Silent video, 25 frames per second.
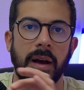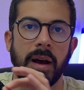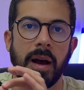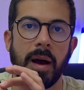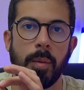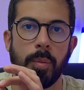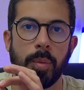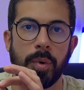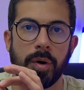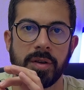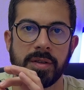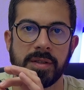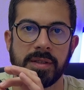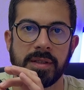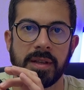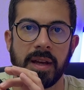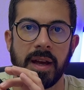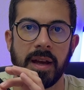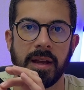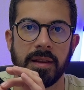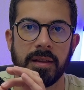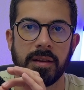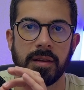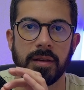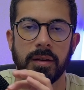upper
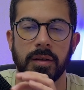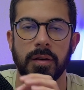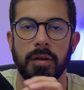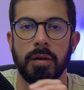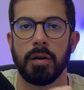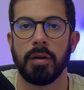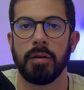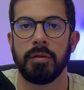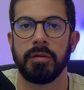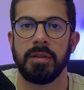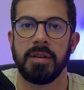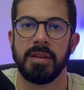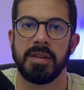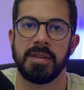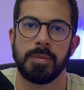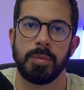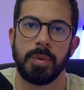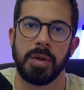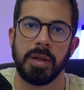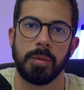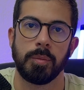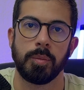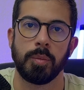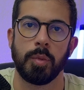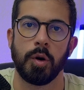side of the
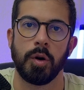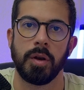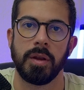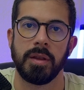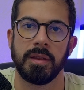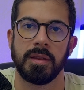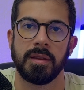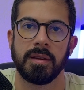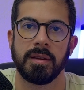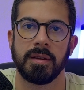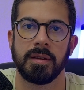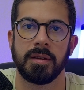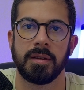speed point.